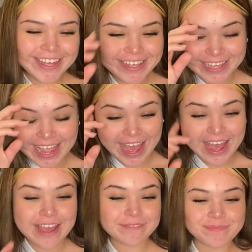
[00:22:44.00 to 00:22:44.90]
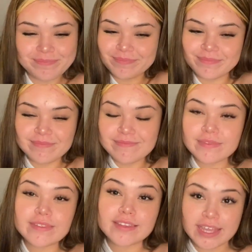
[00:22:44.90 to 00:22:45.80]
Yeah,
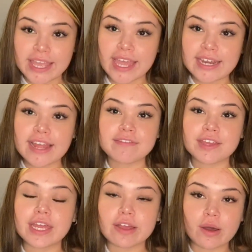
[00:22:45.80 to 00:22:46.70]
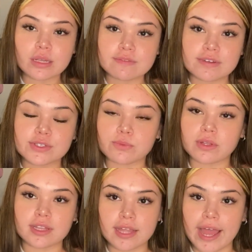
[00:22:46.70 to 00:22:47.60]
I feel like all of us
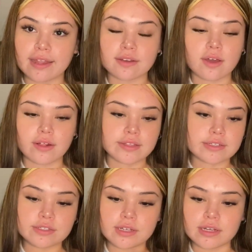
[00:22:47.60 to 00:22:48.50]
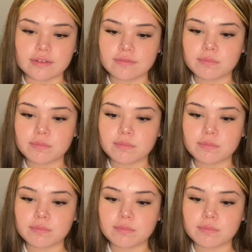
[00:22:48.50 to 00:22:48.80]
would lack knowledge of